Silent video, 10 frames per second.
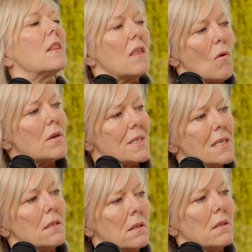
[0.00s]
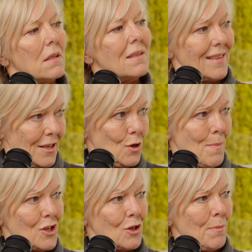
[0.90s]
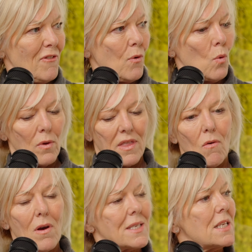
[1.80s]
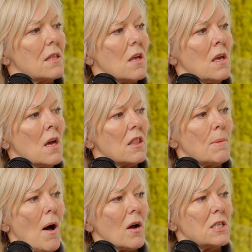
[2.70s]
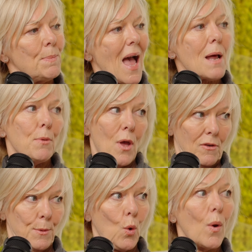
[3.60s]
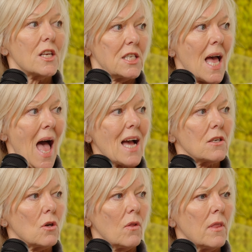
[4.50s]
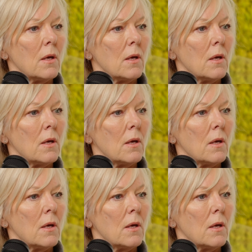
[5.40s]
There are still, as you mentioned before, there are still the bargain to be had, but you have to be quick to act on